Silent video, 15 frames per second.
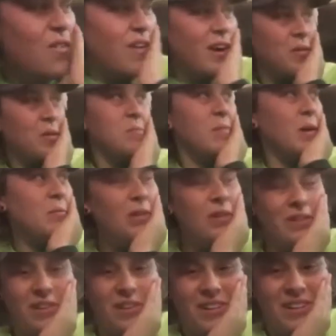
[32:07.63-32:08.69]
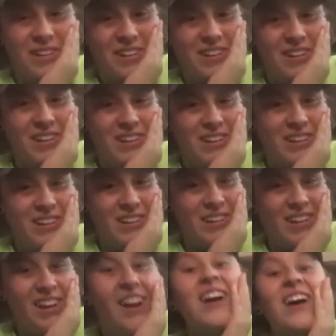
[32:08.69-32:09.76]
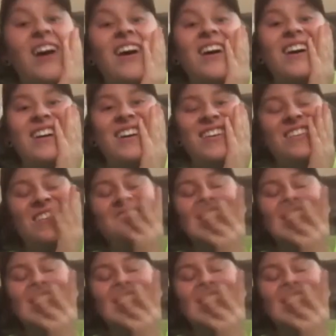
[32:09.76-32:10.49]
try it. Oh. And